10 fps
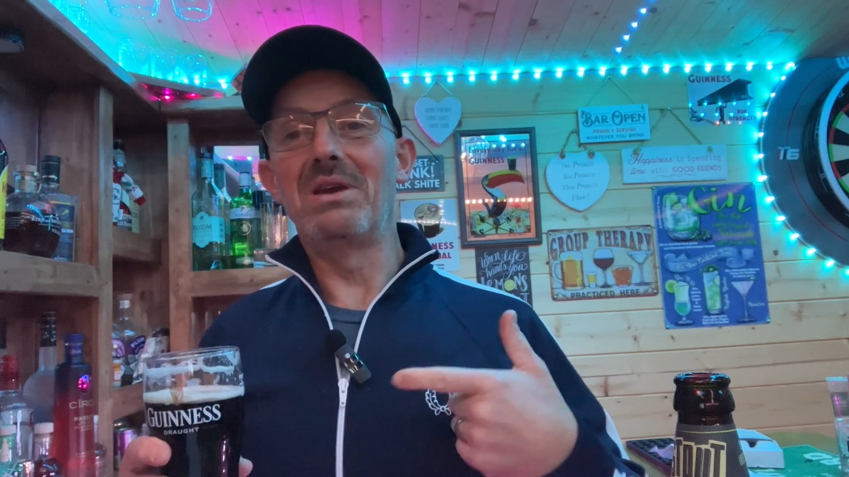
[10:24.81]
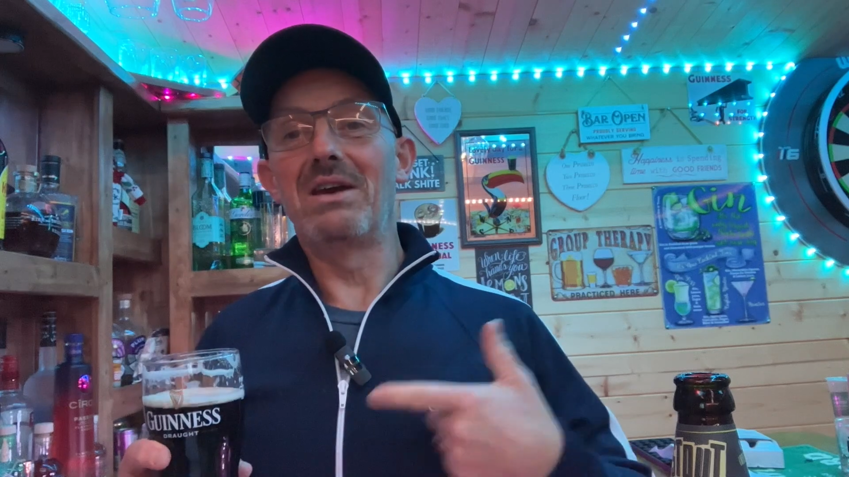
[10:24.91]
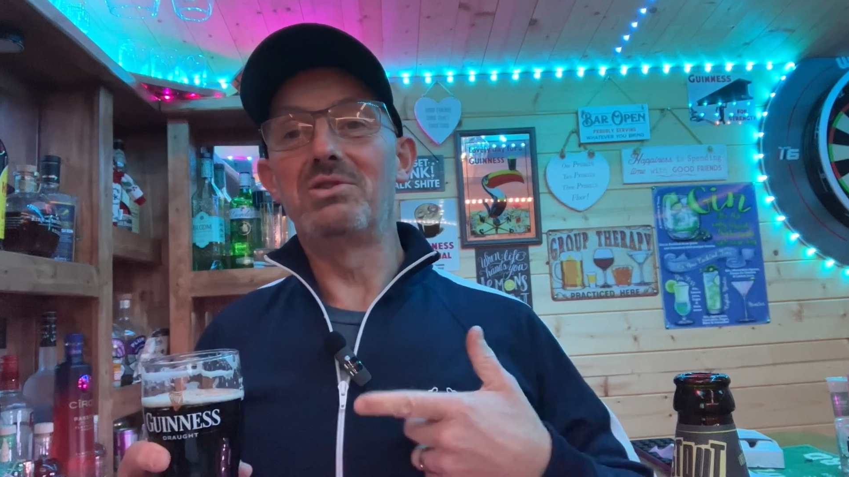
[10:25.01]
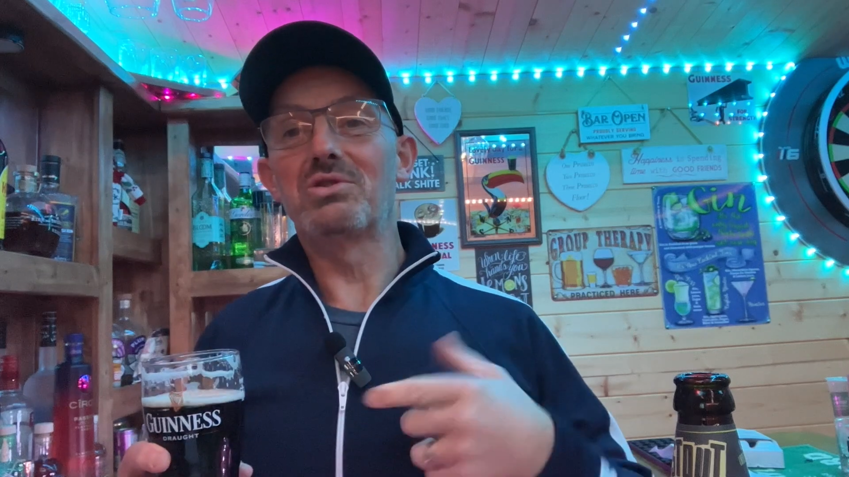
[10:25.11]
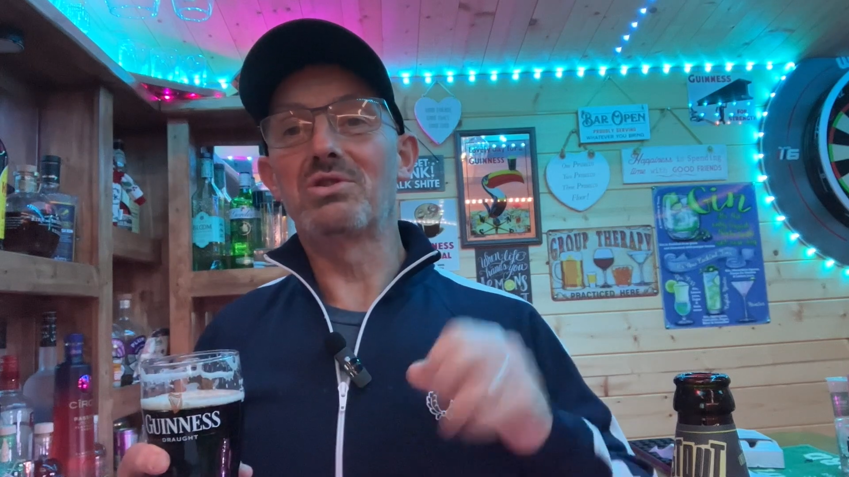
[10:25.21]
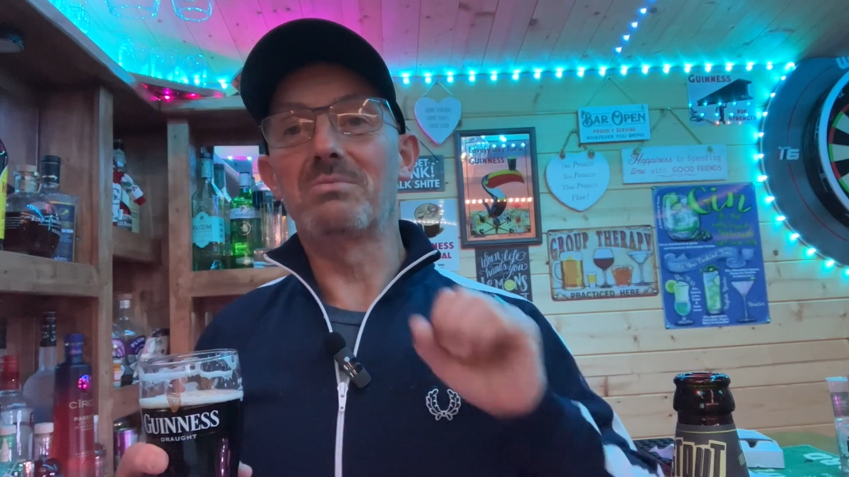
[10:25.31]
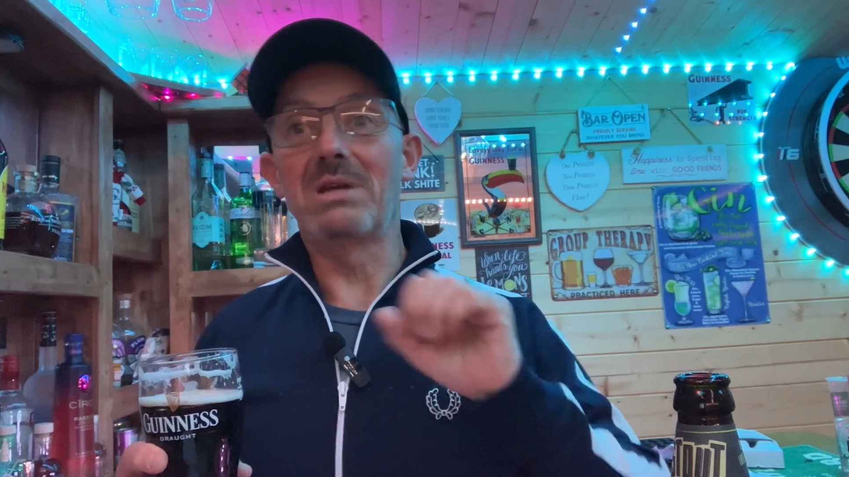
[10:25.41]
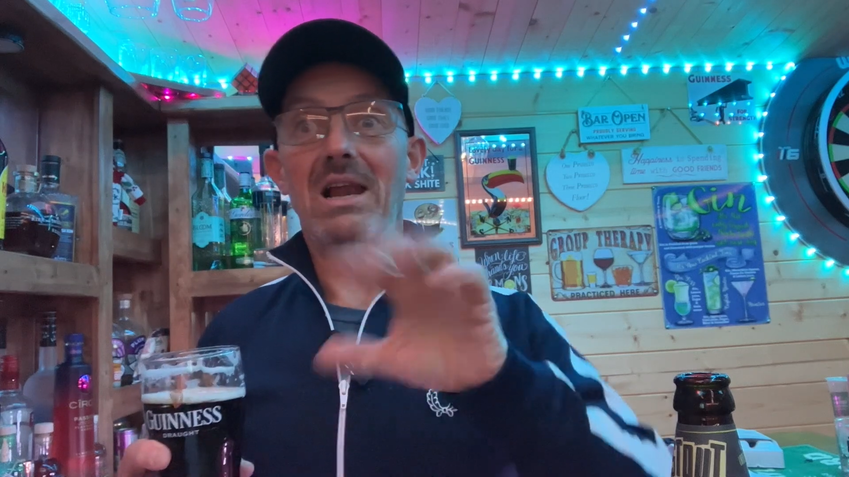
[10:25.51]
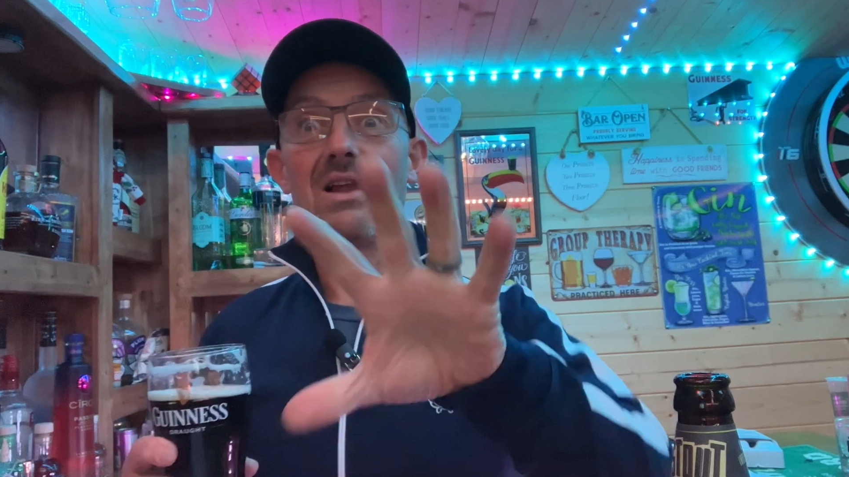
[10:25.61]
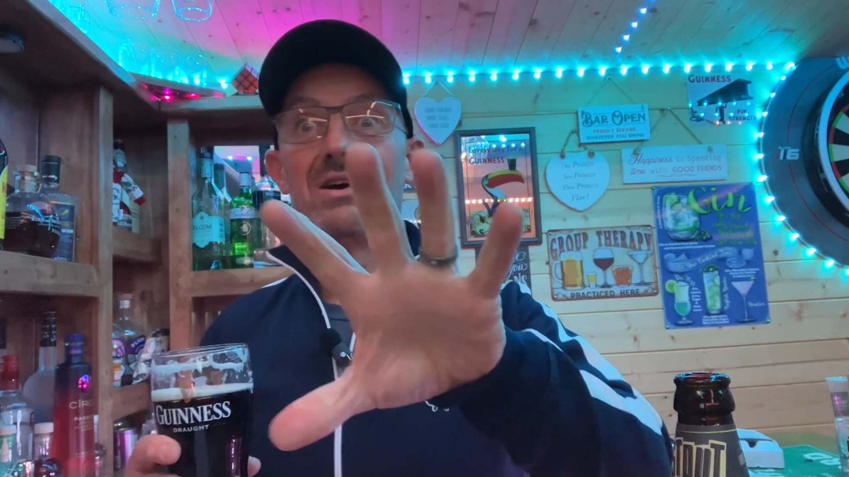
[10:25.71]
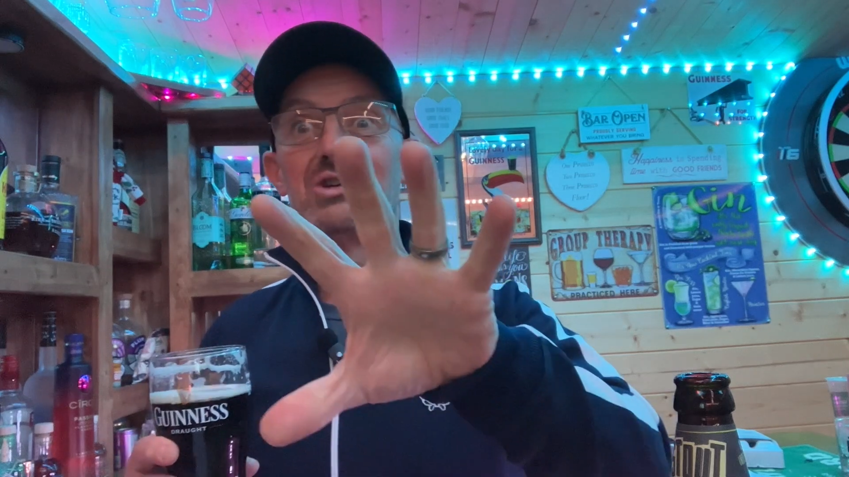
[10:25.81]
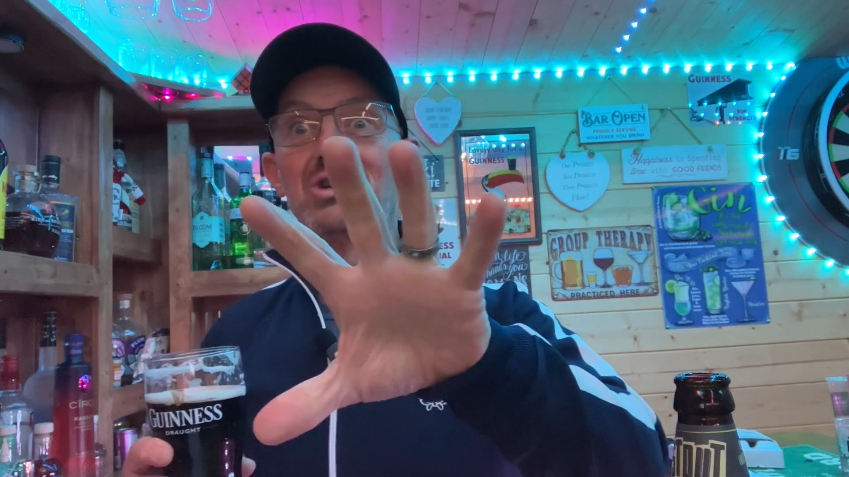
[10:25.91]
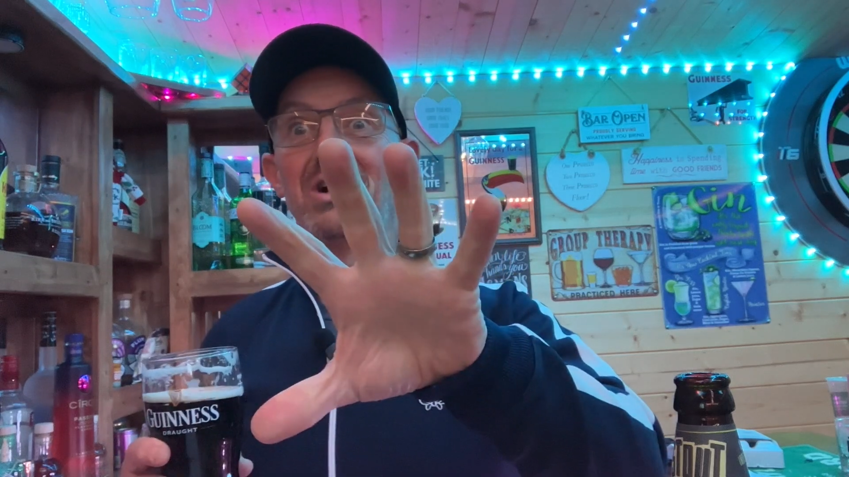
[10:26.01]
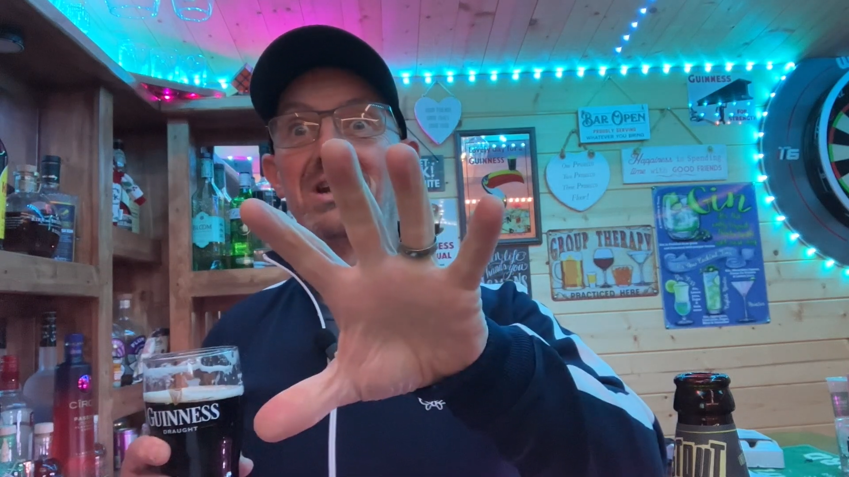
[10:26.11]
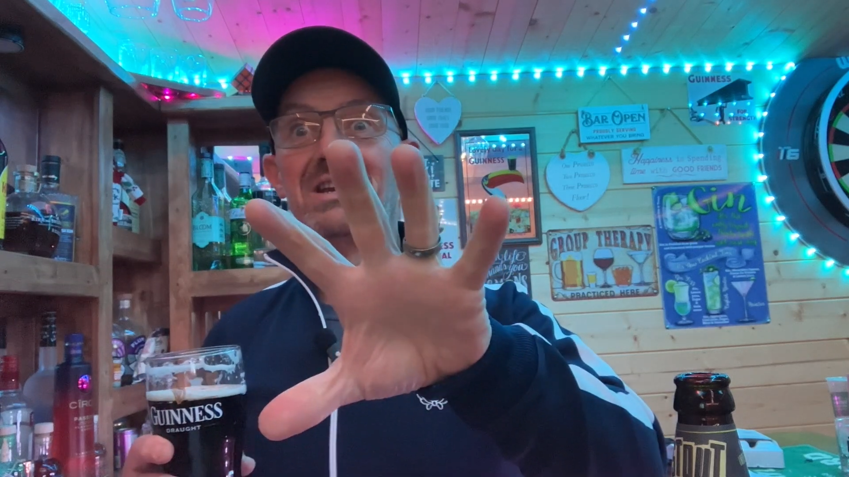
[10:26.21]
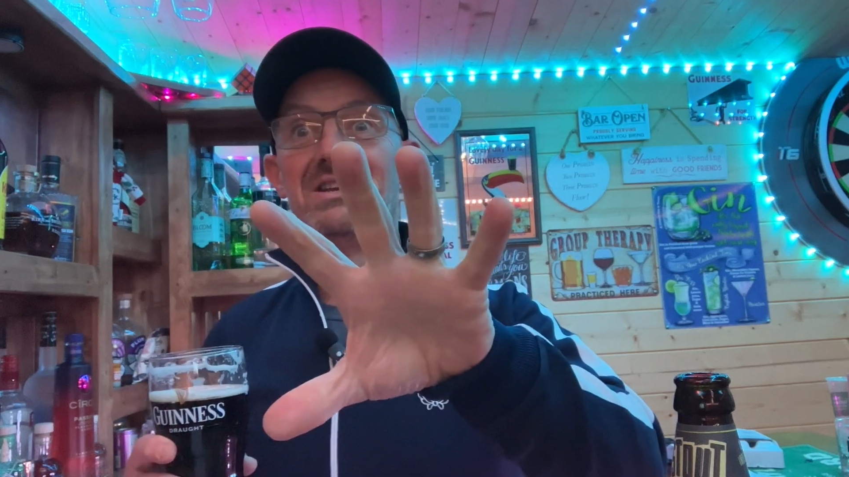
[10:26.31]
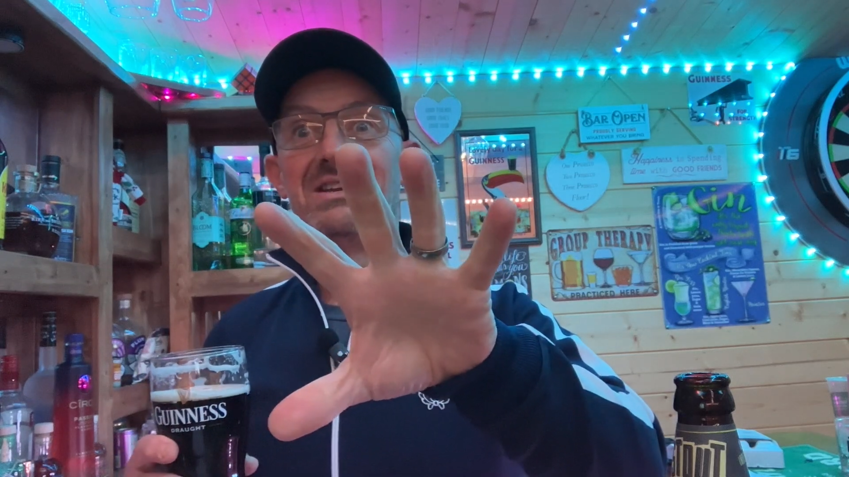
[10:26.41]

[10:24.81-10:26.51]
it just stops that light shining